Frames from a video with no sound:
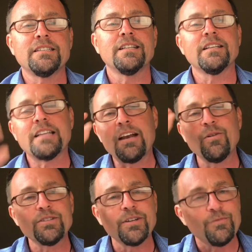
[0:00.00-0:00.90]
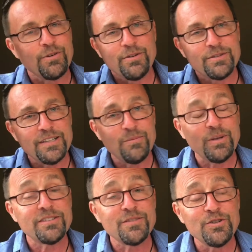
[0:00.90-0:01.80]
things like that, always looking for little
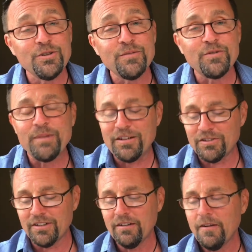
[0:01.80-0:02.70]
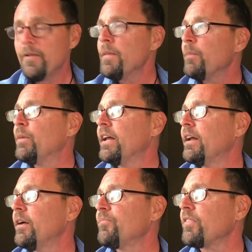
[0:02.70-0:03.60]
tidbits of new information. But
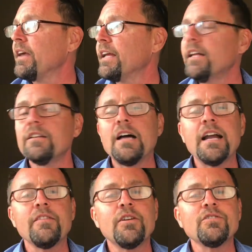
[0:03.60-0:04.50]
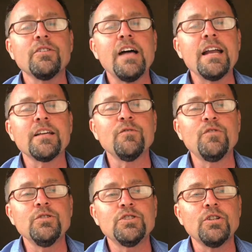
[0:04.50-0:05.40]
I get there's a lot of
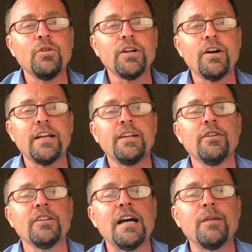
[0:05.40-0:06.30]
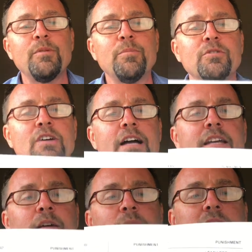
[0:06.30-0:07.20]
confusion going on. I hear a lot of people
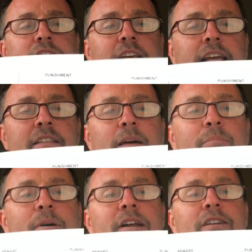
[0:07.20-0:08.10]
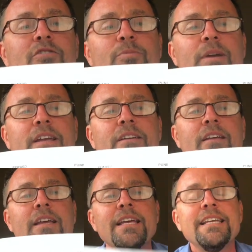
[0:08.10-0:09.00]
talking about saying that punishment
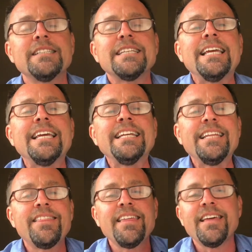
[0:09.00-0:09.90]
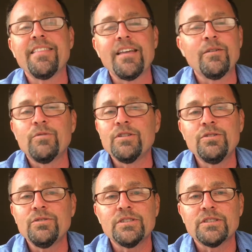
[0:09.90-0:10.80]
is anything that
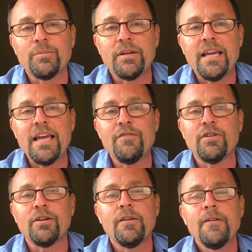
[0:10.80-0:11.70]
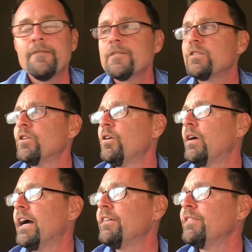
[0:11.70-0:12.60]
reduces a behavior. So
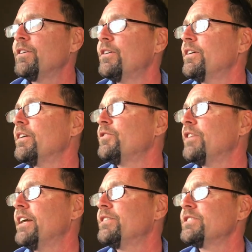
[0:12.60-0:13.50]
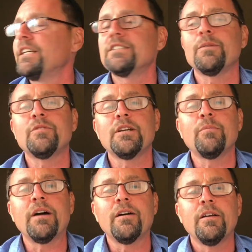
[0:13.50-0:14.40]
I even heard a trainer say something
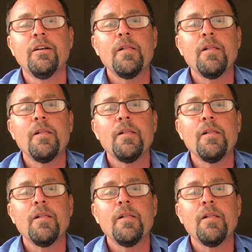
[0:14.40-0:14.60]
about